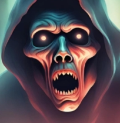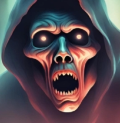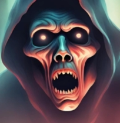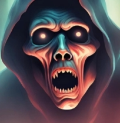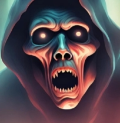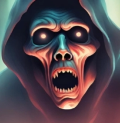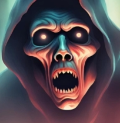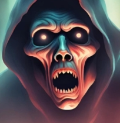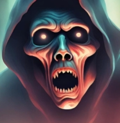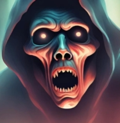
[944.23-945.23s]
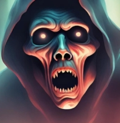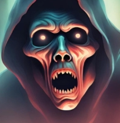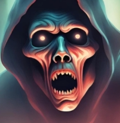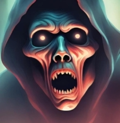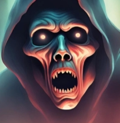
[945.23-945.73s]
My word is,
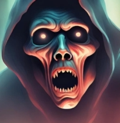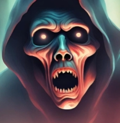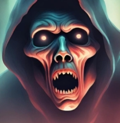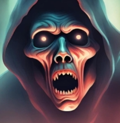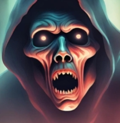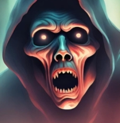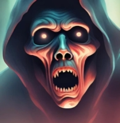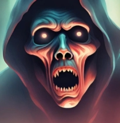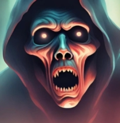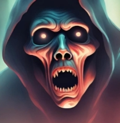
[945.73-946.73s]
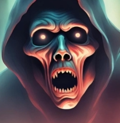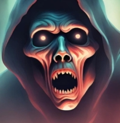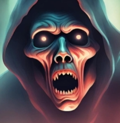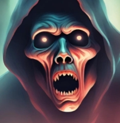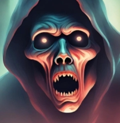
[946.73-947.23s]
was
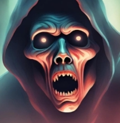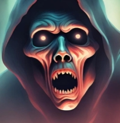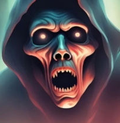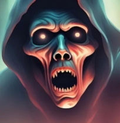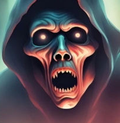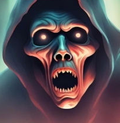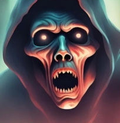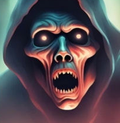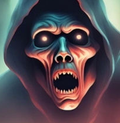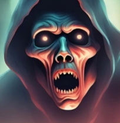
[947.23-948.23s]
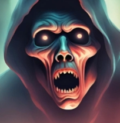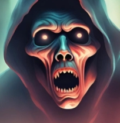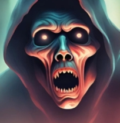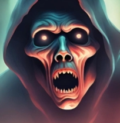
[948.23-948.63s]
their only law.